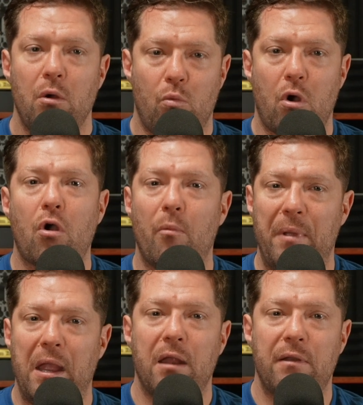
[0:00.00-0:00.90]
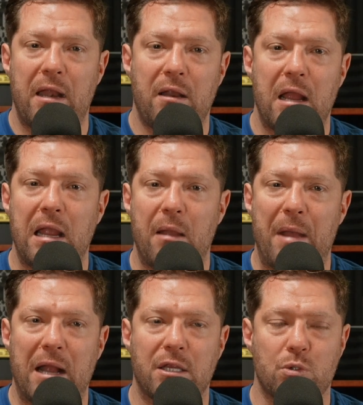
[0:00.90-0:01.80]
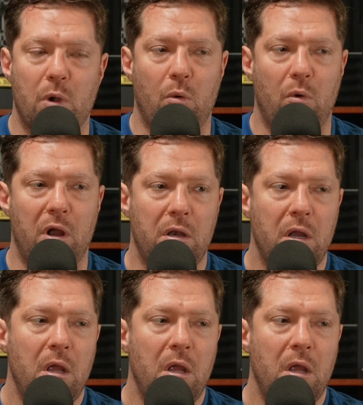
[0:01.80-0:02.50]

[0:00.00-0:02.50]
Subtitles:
work on me and get back to square one.